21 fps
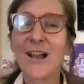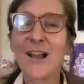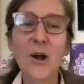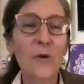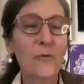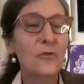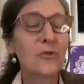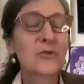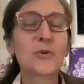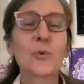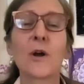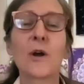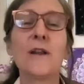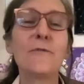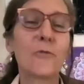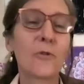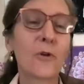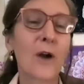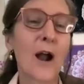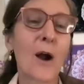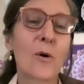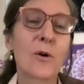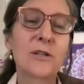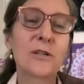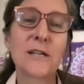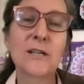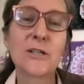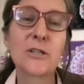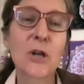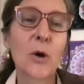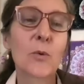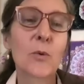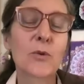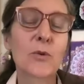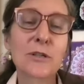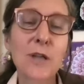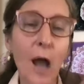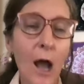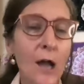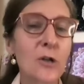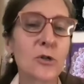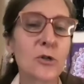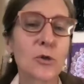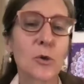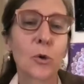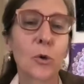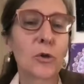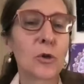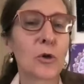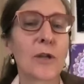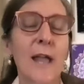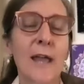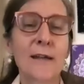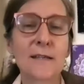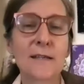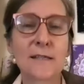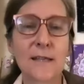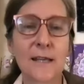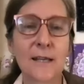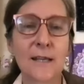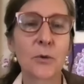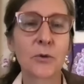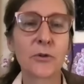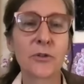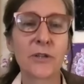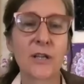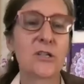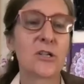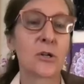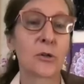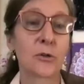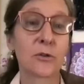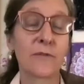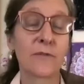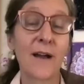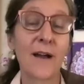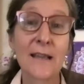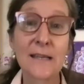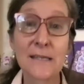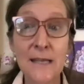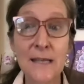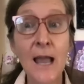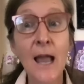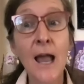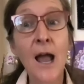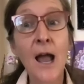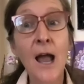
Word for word: Go for 24 hours and don't touch or look at a single digital device